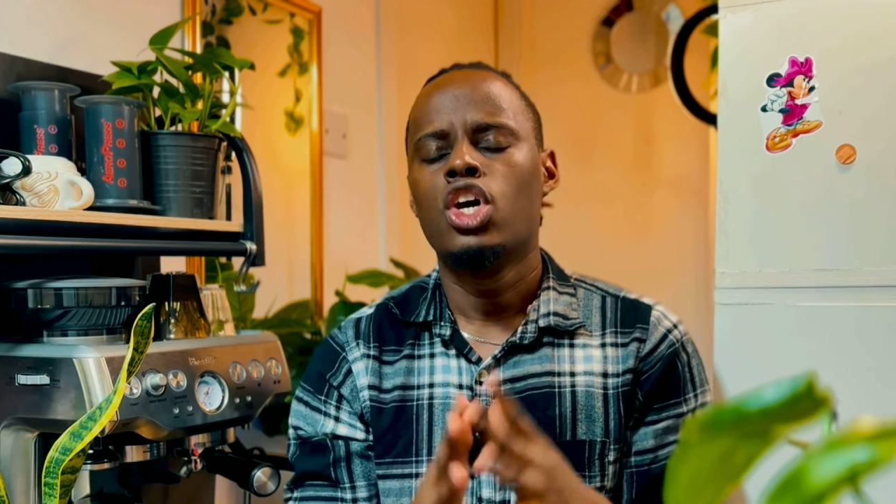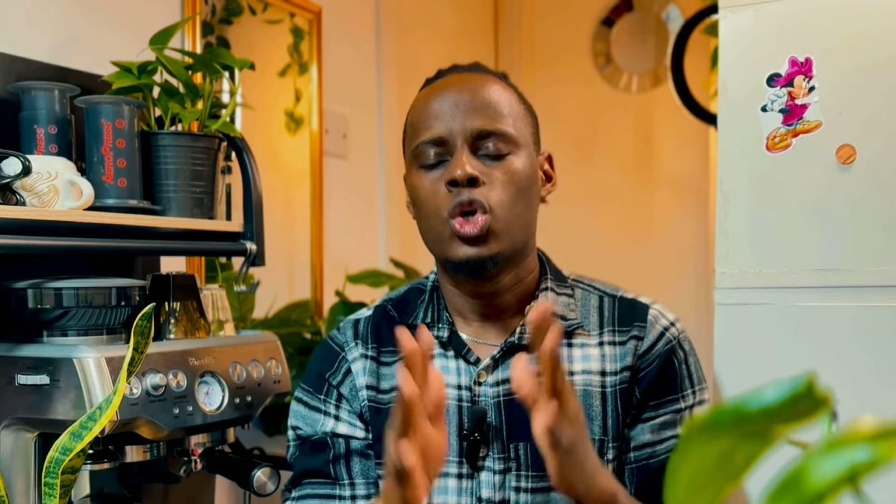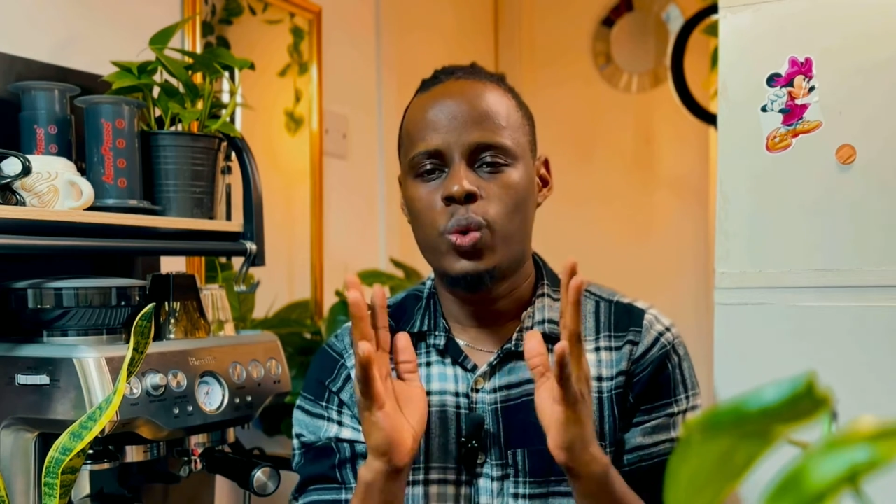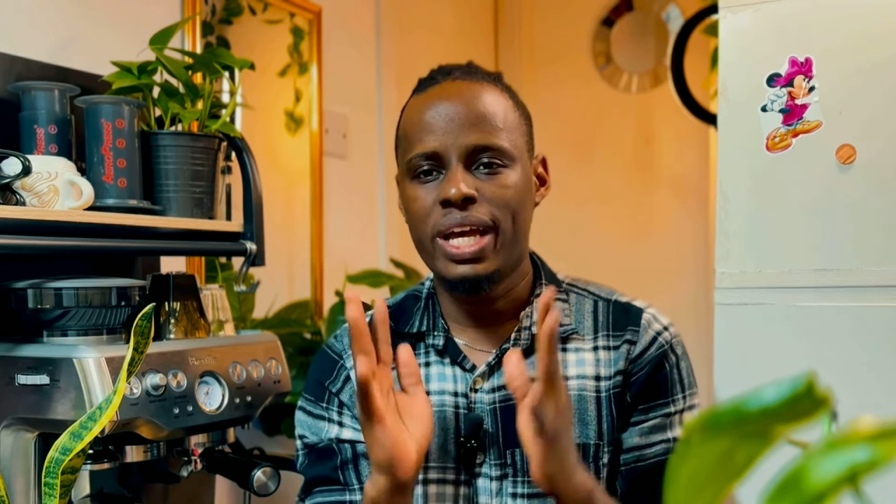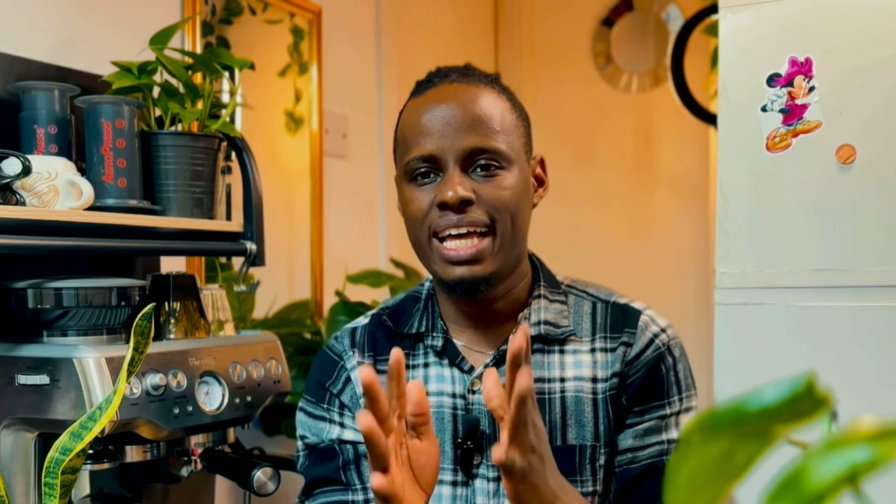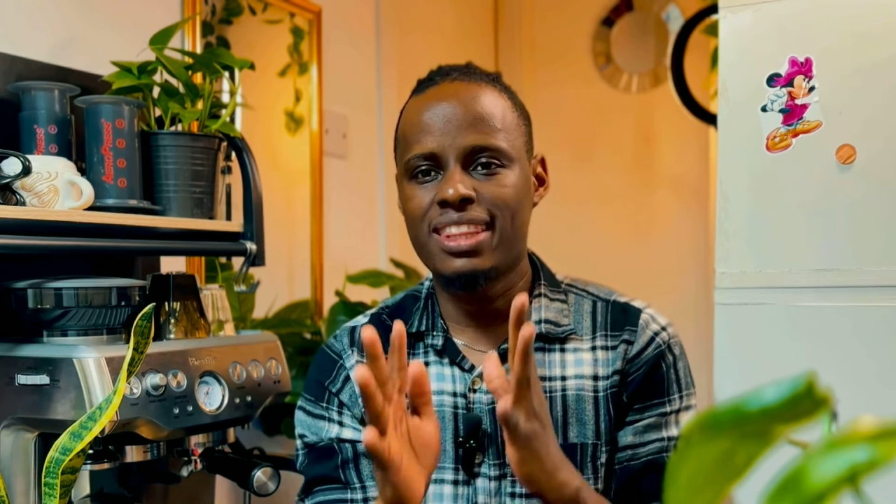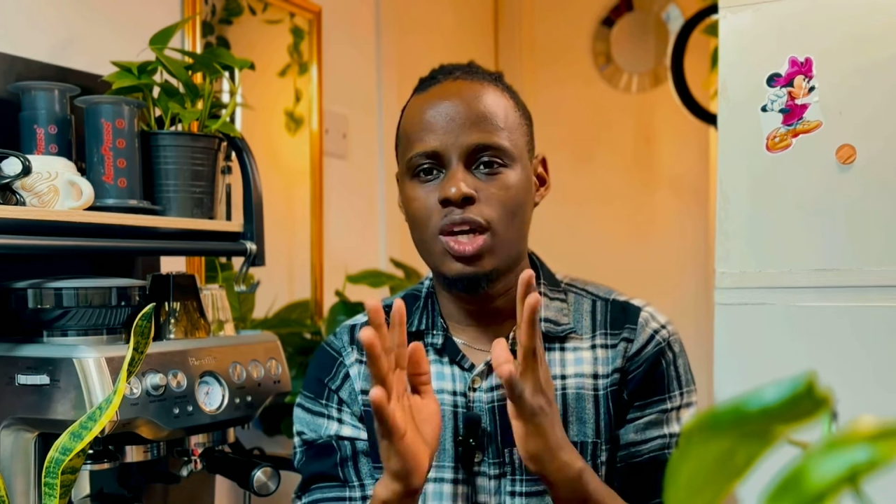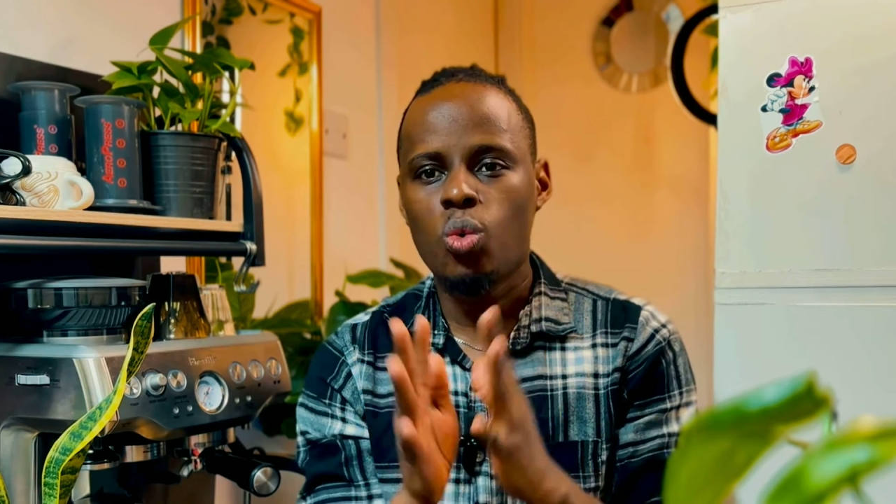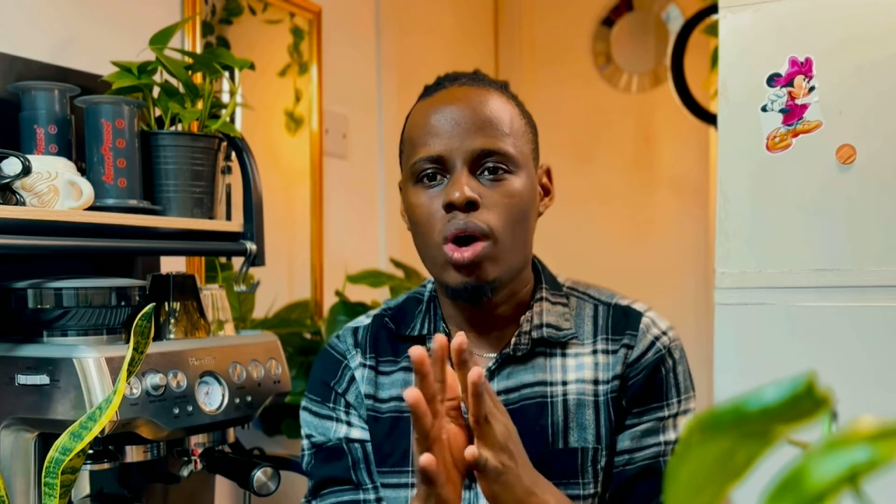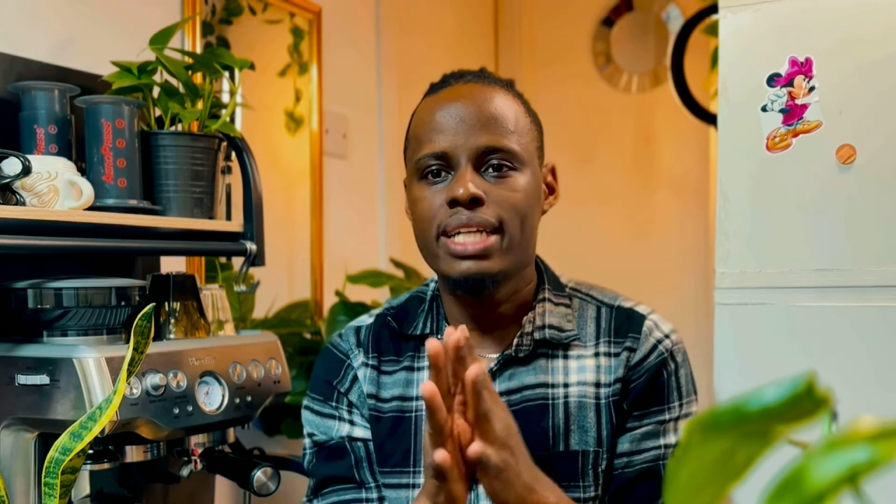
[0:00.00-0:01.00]
where the
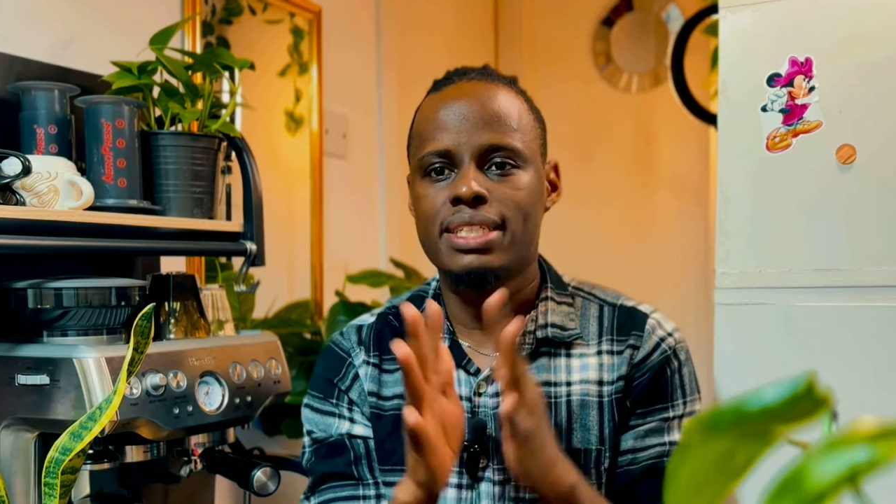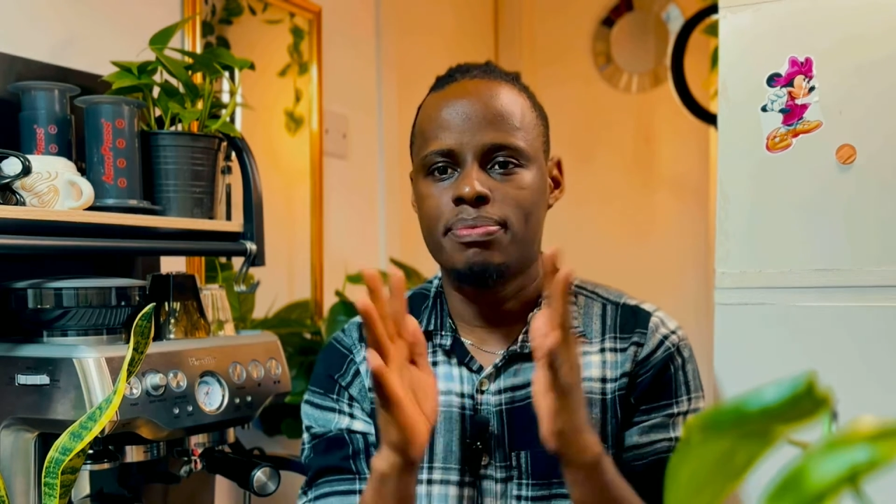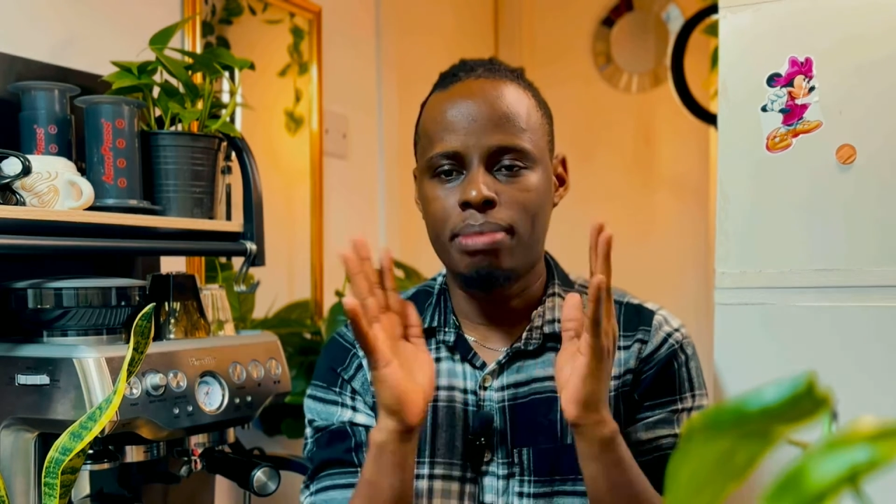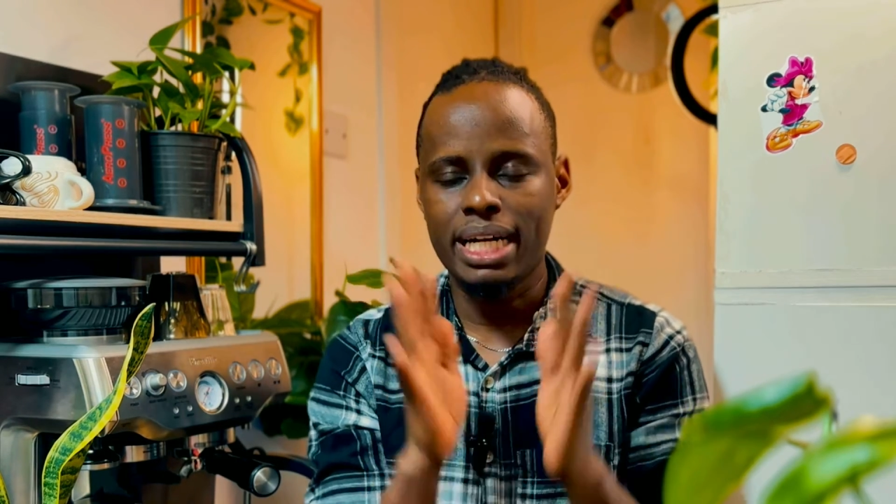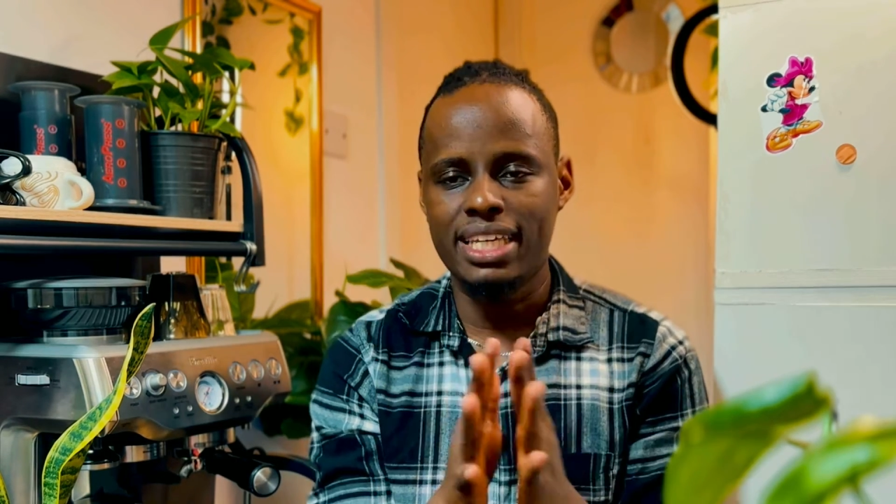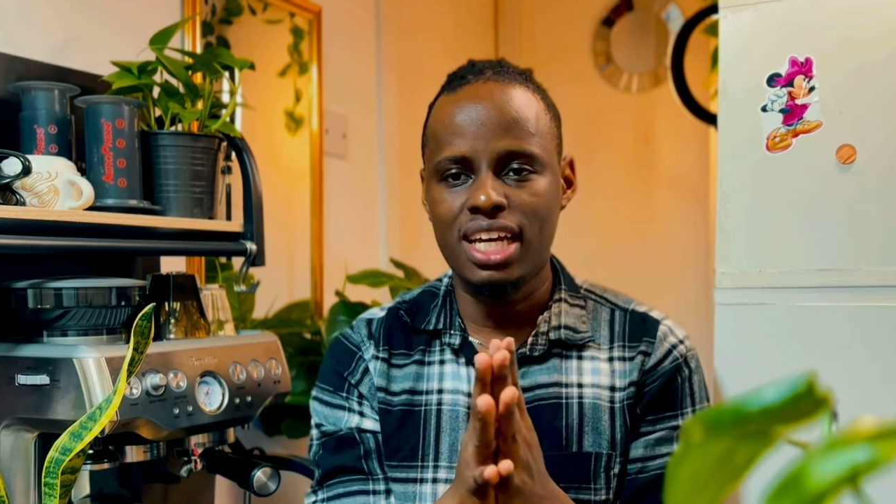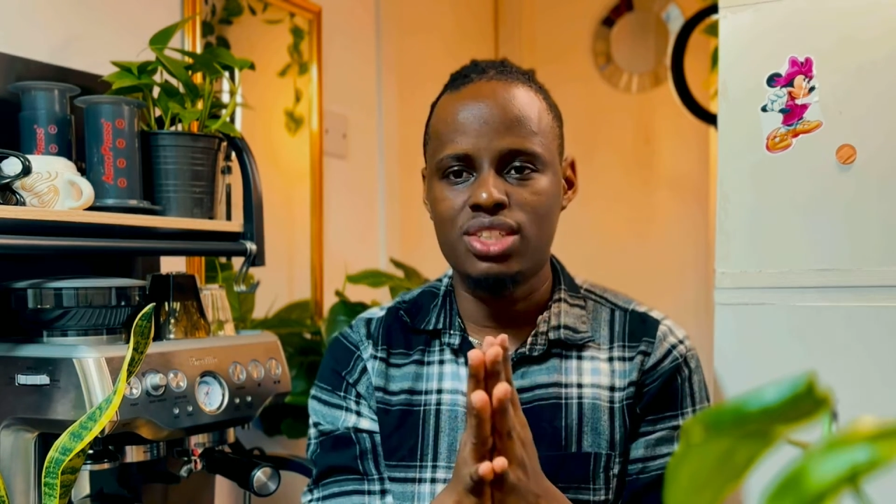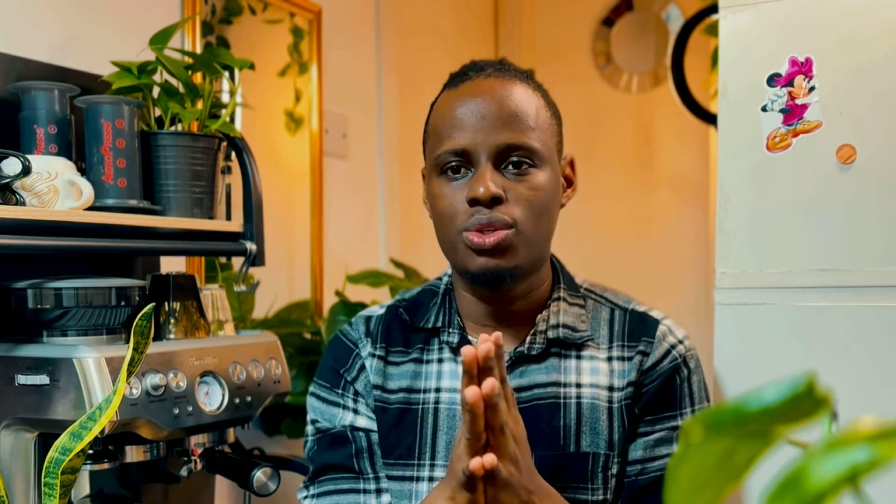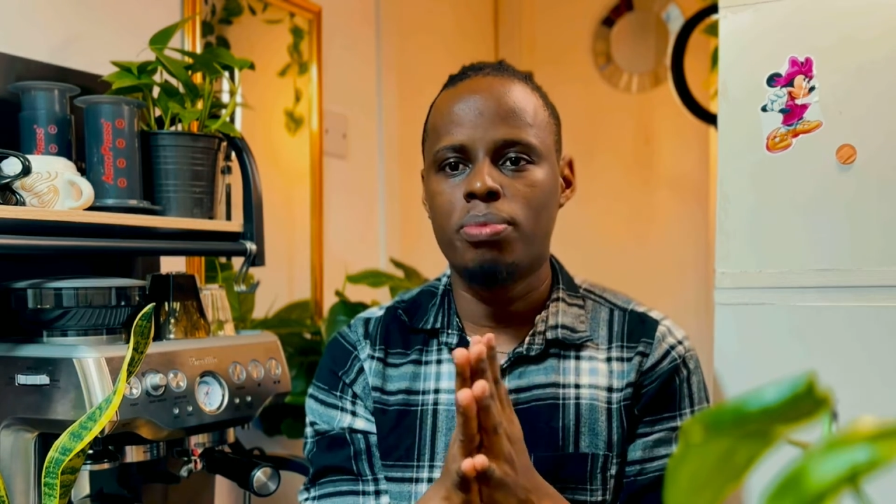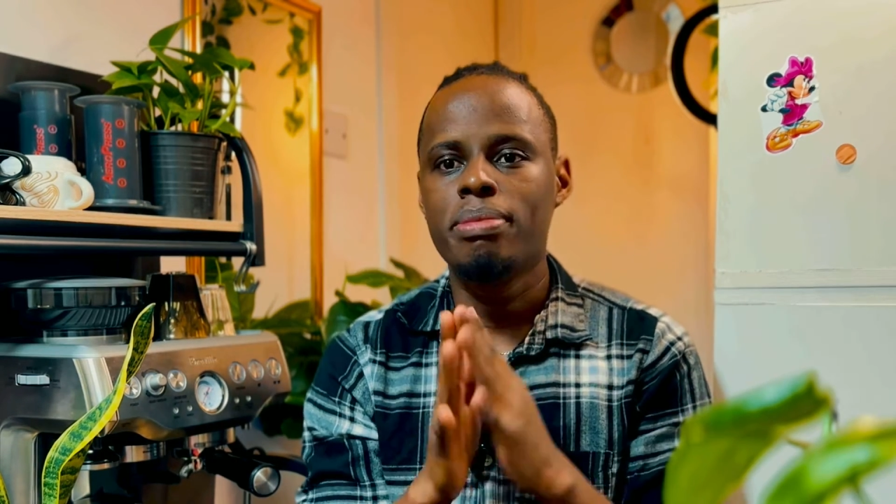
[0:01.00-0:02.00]
word macchiato